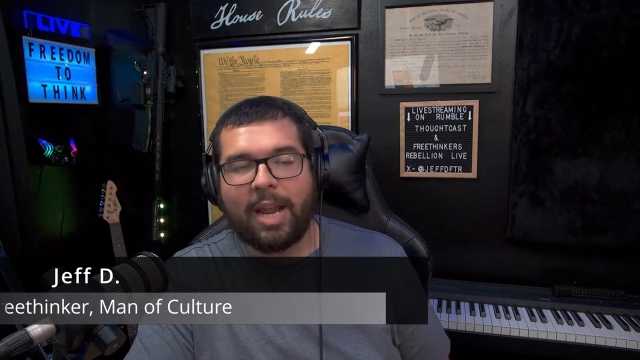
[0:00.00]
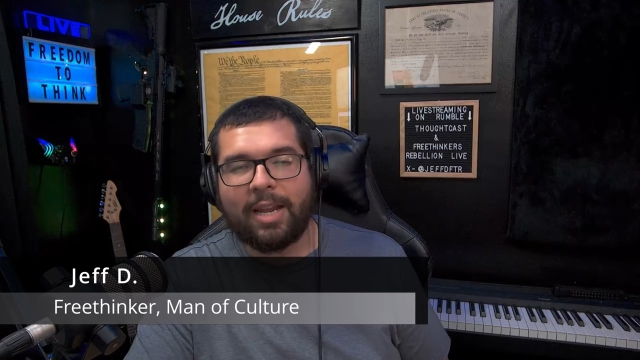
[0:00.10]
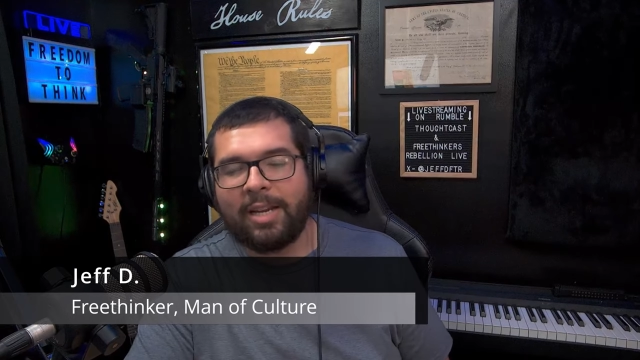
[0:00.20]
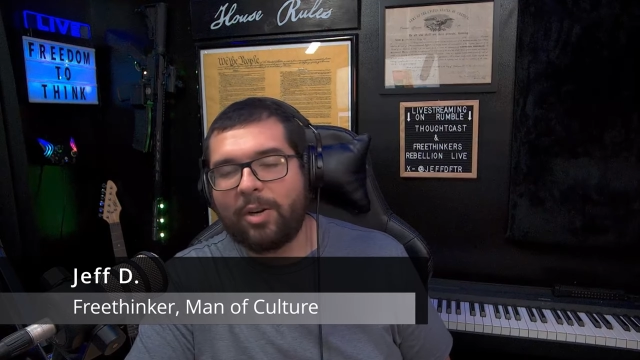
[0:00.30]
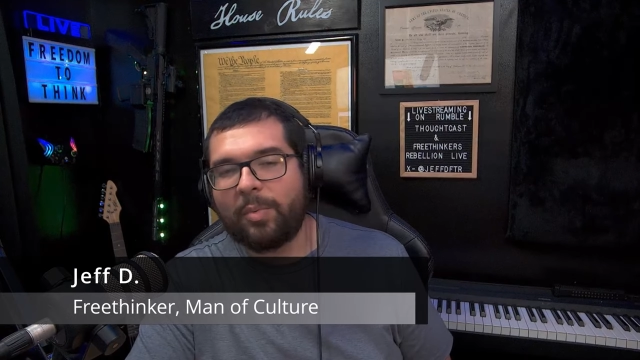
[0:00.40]
and
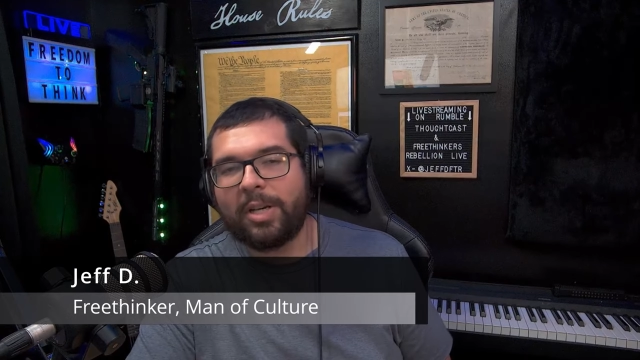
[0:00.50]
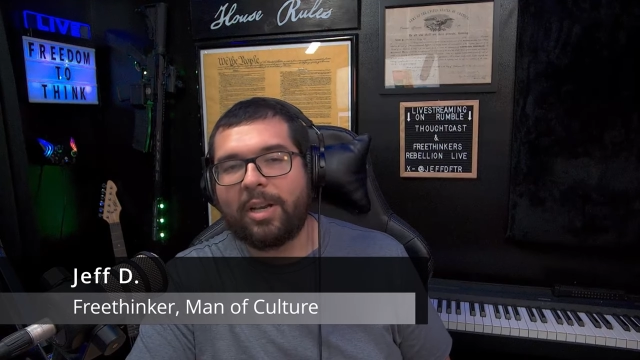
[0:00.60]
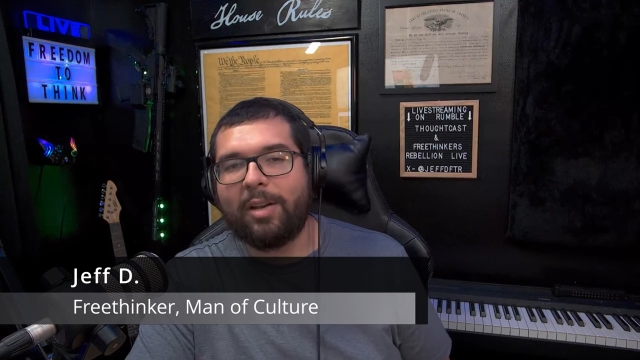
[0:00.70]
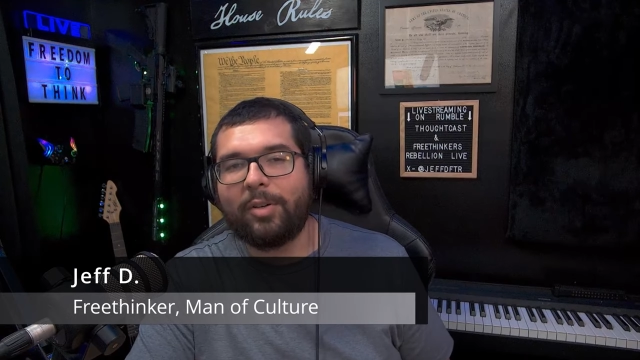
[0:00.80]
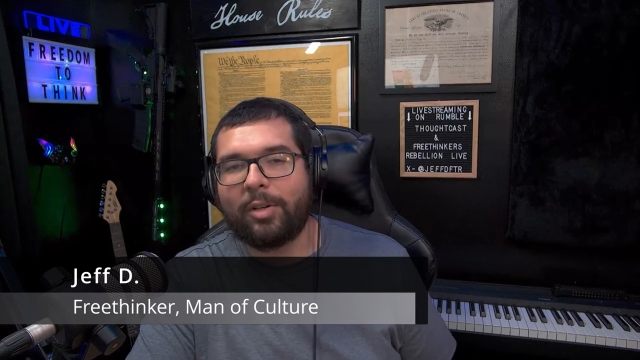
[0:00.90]
here we
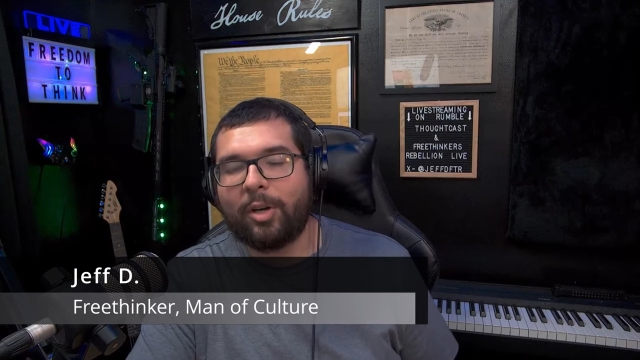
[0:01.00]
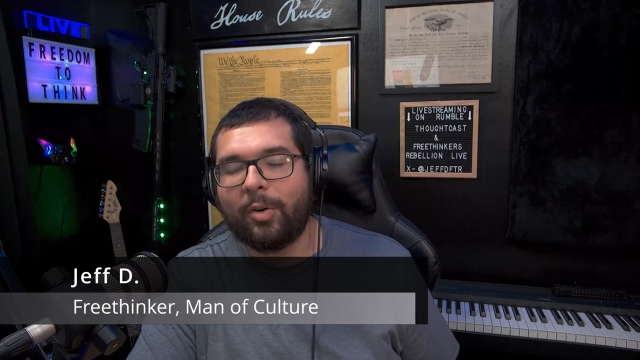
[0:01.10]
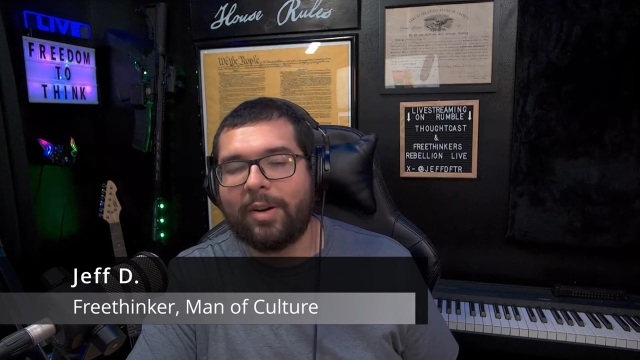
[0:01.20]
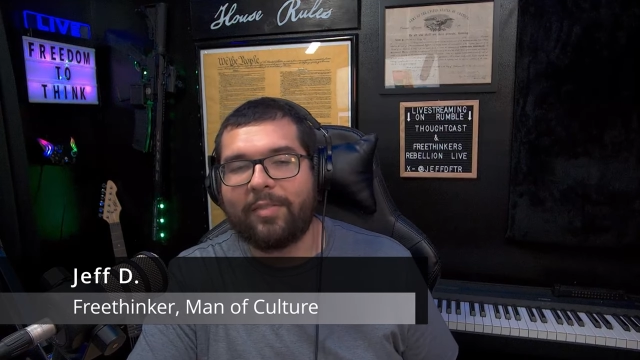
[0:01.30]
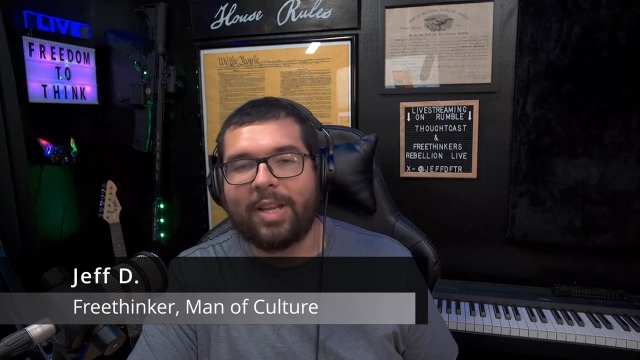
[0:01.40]
cover
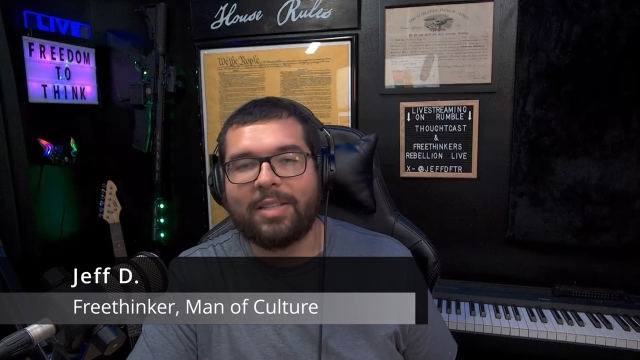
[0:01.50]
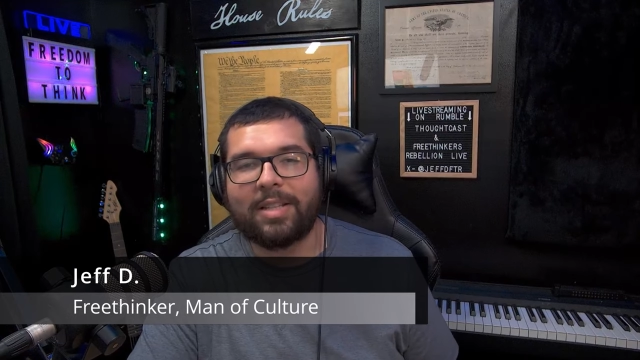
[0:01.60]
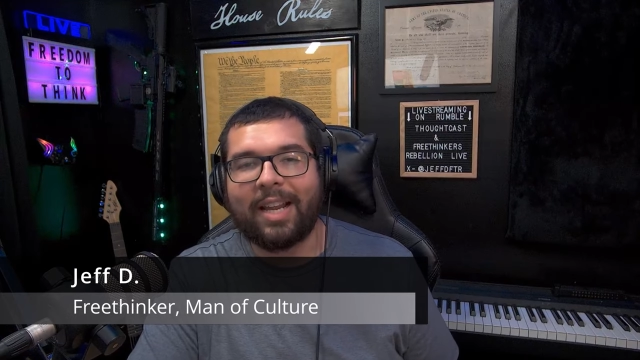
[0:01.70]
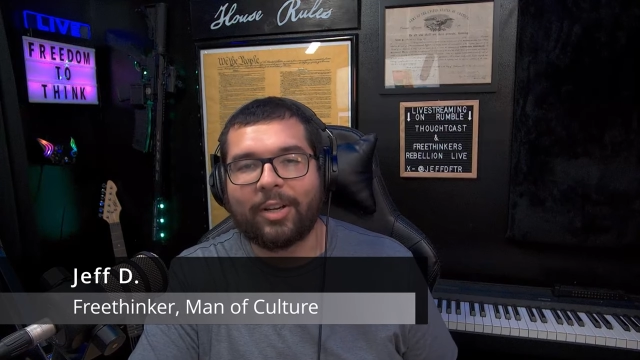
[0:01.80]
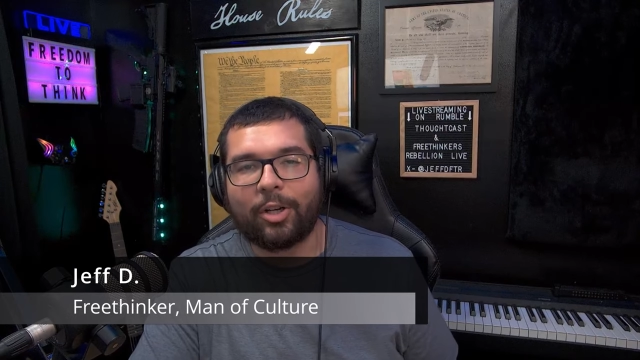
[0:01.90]
current events
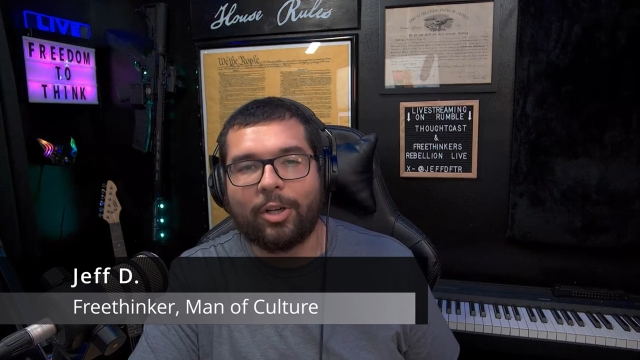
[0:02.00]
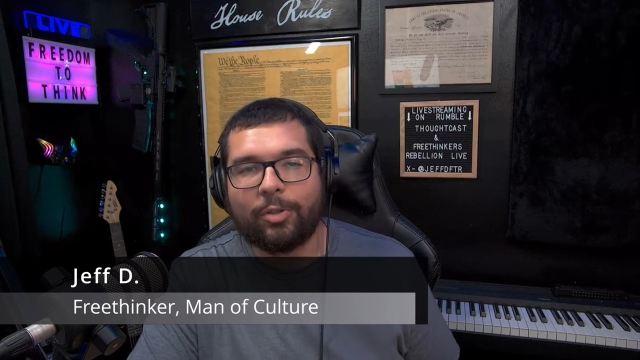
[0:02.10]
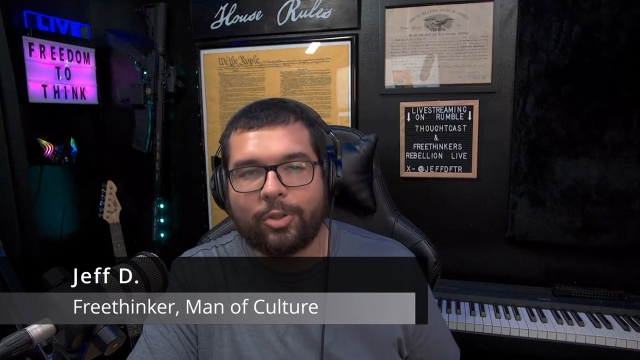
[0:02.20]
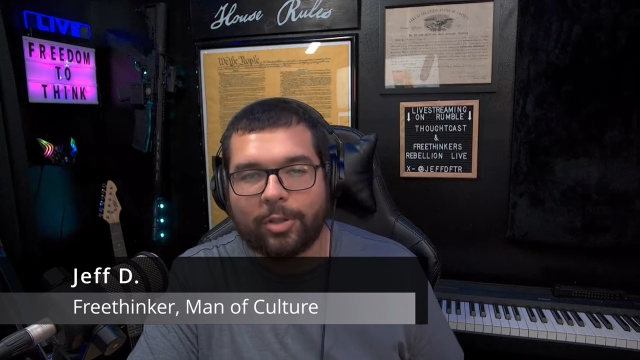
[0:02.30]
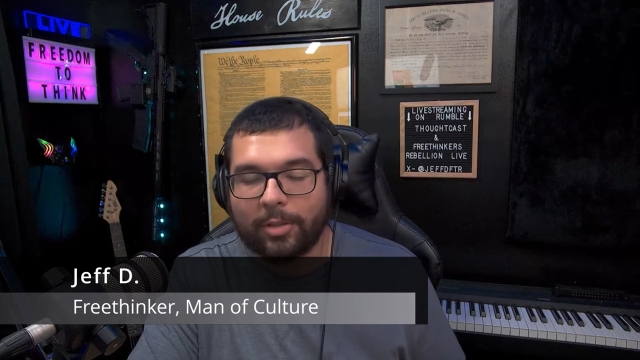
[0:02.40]
and
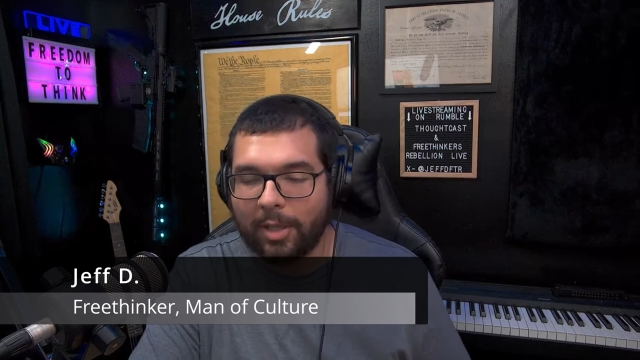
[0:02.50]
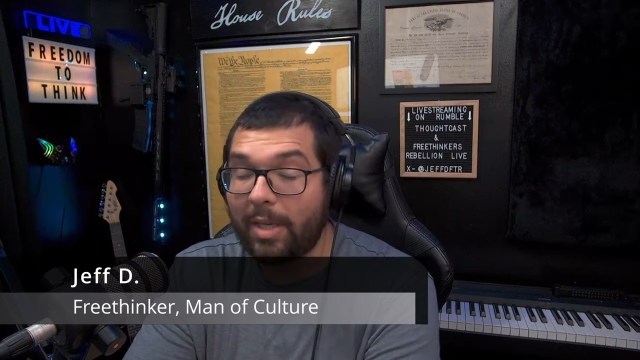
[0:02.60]
culture.